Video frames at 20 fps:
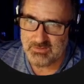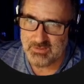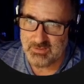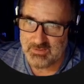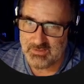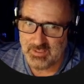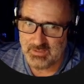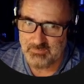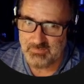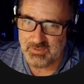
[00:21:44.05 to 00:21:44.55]
that
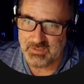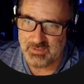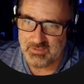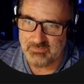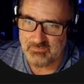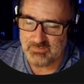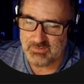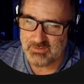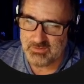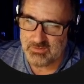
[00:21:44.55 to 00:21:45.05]
that pin
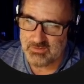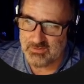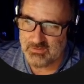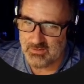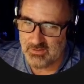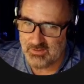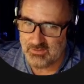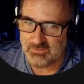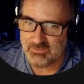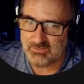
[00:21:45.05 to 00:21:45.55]
was
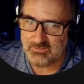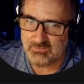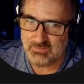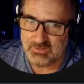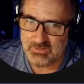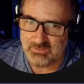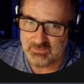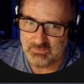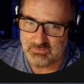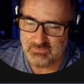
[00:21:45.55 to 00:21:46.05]
also
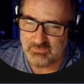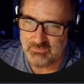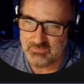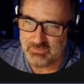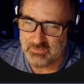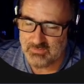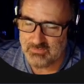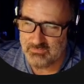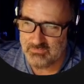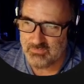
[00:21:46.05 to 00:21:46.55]
reserved
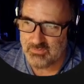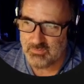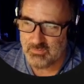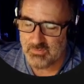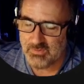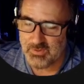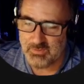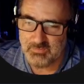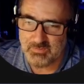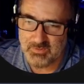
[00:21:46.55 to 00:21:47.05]
for
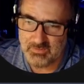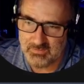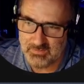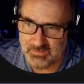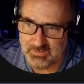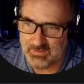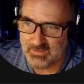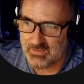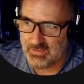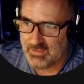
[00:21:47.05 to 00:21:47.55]
firmware upload.
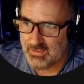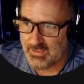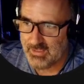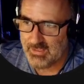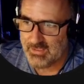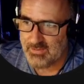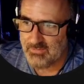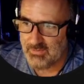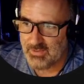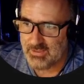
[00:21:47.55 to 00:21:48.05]

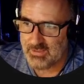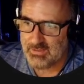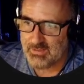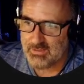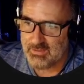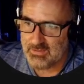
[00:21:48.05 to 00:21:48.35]
Anyway,